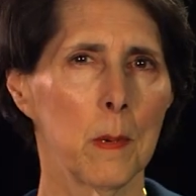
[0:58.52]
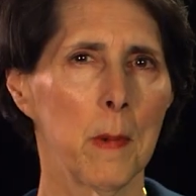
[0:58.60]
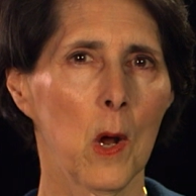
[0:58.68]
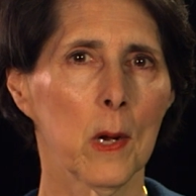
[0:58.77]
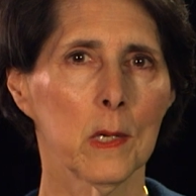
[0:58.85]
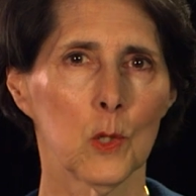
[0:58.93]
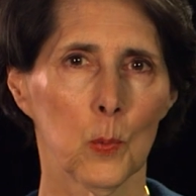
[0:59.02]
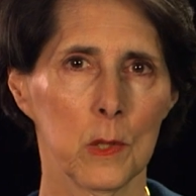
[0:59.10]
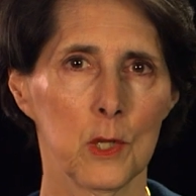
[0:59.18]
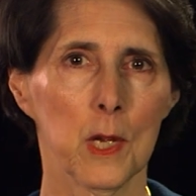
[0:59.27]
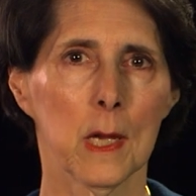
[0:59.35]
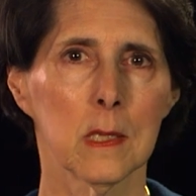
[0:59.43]
that Americans
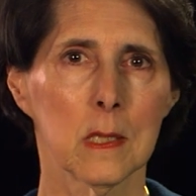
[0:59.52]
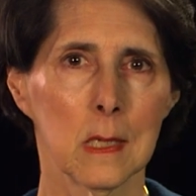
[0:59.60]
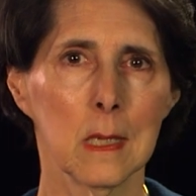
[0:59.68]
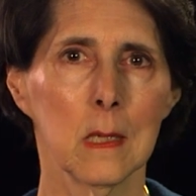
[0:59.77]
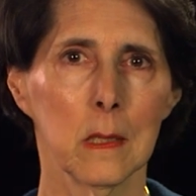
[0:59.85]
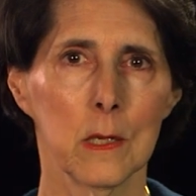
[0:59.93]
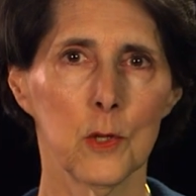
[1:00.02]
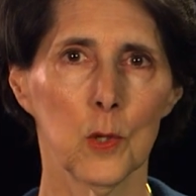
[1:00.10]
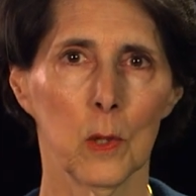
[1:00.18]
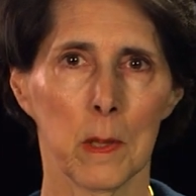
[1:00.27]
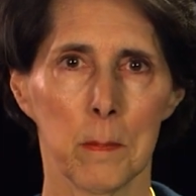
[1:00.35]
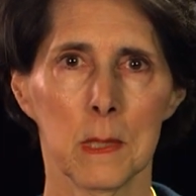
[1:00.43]
reject single-issue
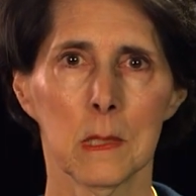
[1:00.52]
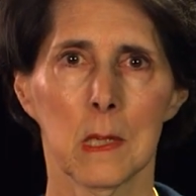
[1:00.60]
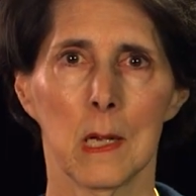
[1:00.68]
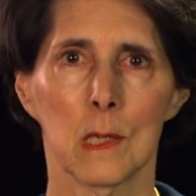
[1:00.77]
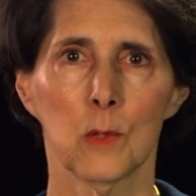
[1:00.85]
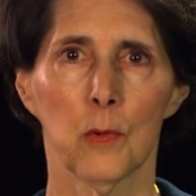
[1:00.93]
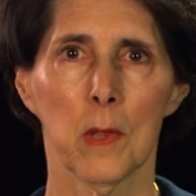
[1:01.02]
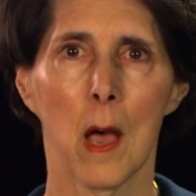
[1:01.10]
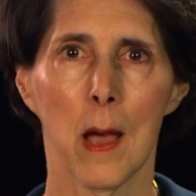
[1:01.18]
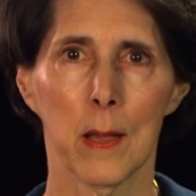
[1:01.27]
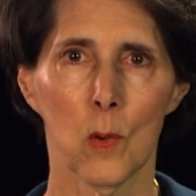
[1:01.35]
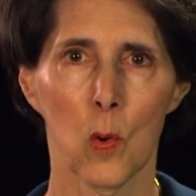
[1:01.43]
litmus tests for the
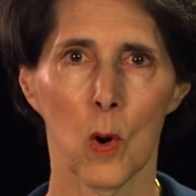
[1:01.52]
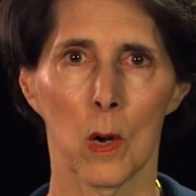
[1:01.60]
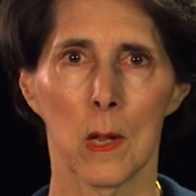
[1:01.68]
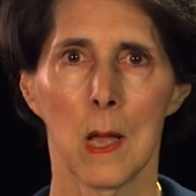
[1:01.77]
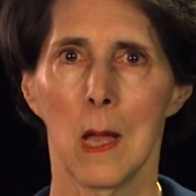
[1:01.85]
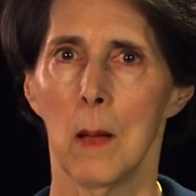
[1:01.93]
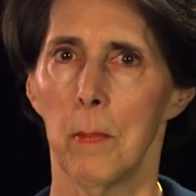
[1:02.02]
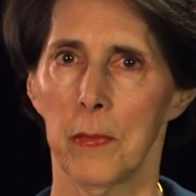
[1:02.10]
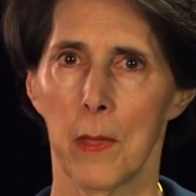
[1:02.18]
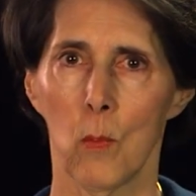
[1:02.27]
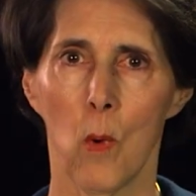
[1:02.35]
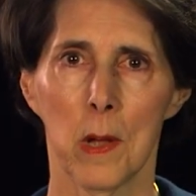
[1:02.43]
high court, but they
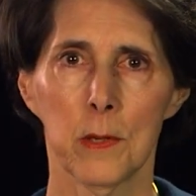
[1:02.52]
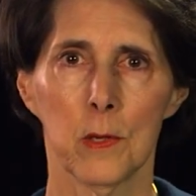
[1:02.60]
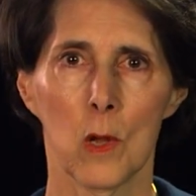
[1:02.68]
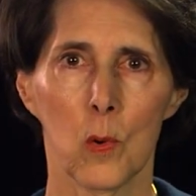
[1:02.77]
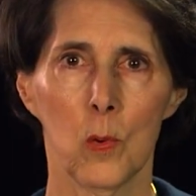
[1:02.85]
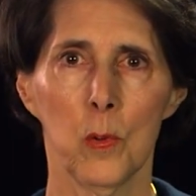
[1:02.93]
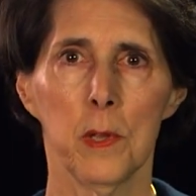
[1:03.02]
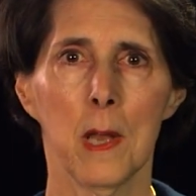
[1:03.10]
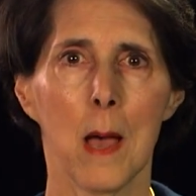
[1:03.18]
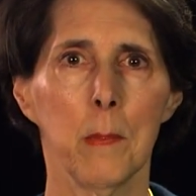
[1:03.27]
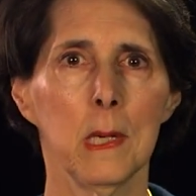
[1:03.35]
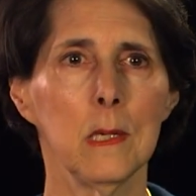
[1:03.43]
want to know who the
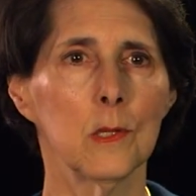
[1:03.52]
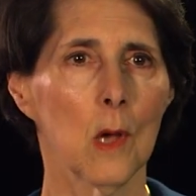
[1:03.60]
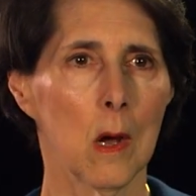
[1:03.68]
nominees